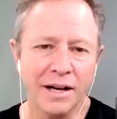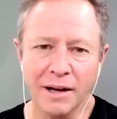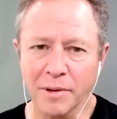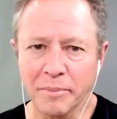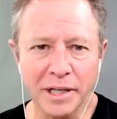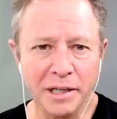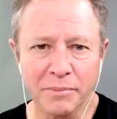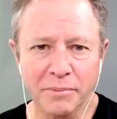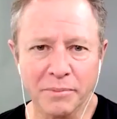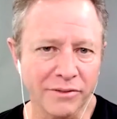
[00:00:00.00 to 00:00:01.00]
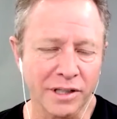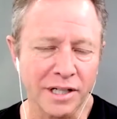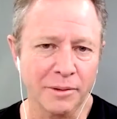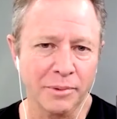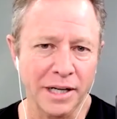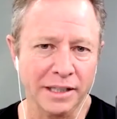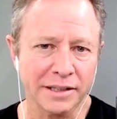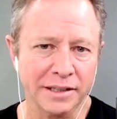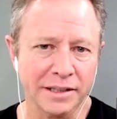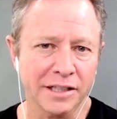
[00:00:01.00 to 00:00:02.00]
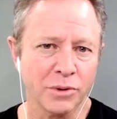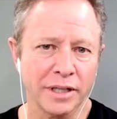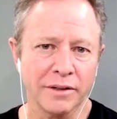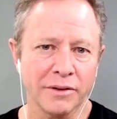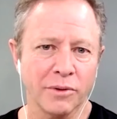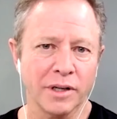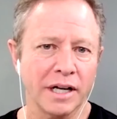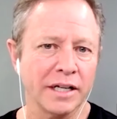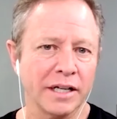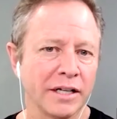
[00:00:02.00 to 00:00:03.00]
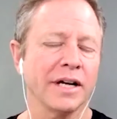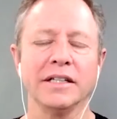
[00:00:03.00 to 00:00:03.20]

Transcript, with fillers: I, I'm a big believer in chiropractic because when, you know, I